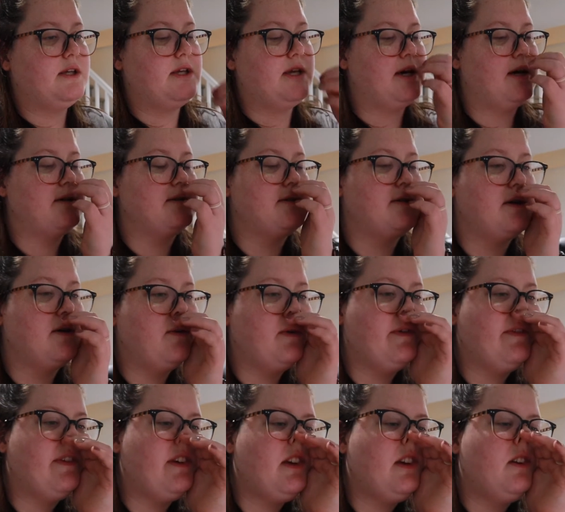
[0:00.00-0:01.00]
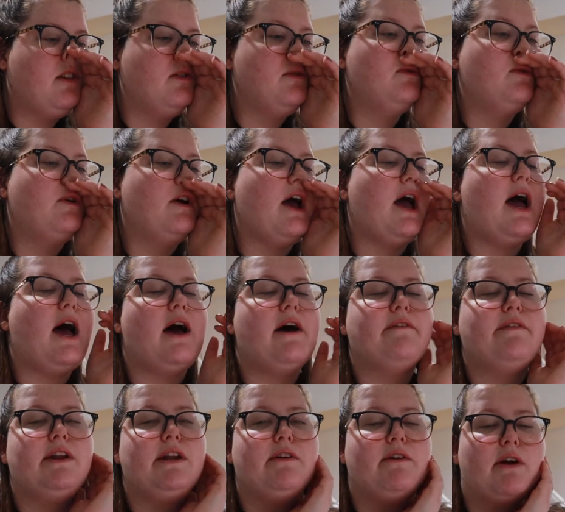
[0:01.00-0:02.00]
yeah so if you have
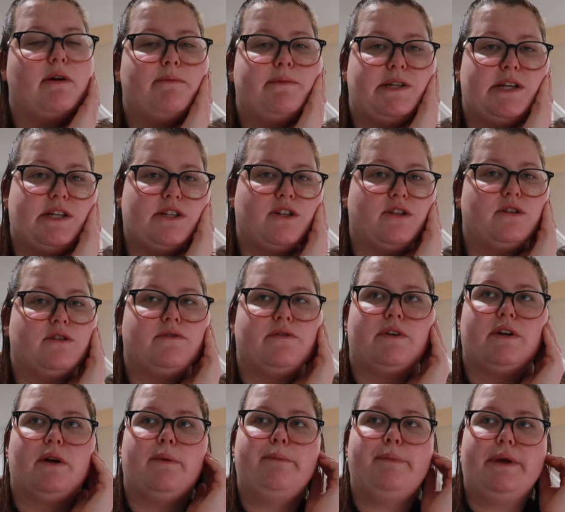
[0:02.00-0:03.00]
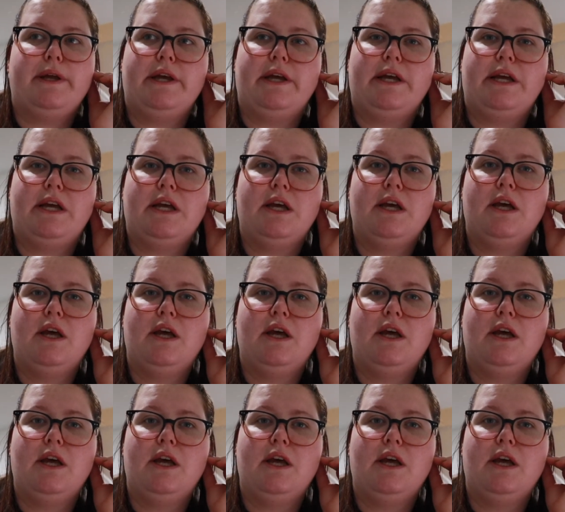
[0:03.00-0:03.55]
any recommendations for a big